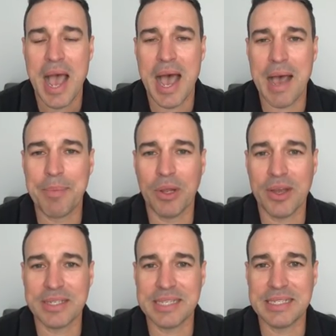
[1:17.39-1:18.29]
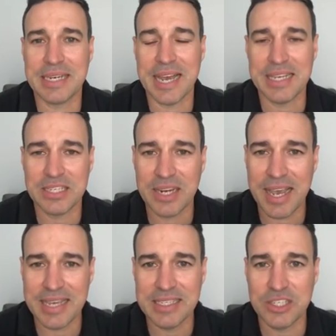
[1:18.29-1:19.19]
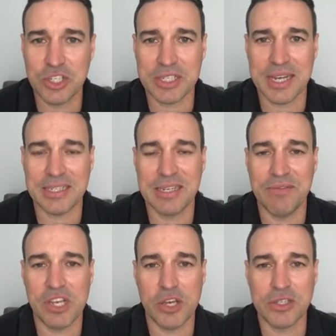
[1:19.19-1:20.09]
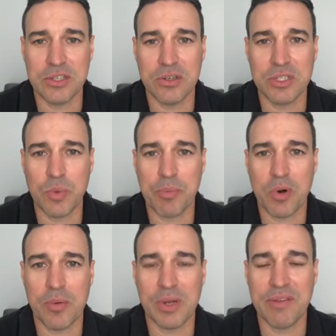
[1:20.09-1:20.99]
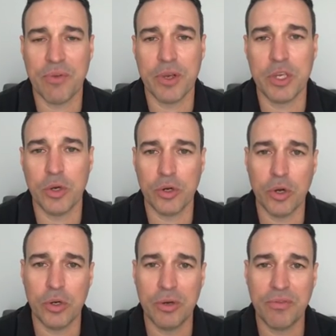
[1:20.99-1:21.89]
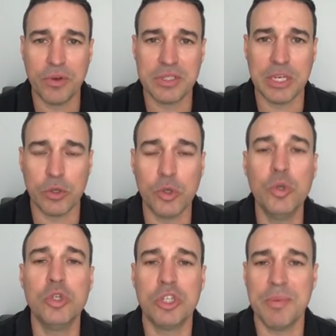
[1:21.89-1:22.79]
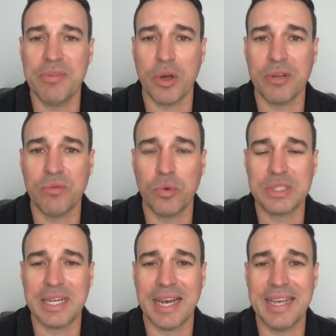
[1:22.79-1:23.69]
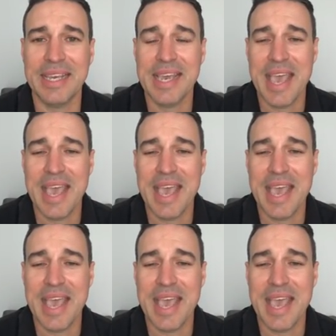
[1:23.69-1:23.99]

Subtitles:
But like I said, today's Just Ask Tim video series, we're primarily focusing on who you should be voting for today.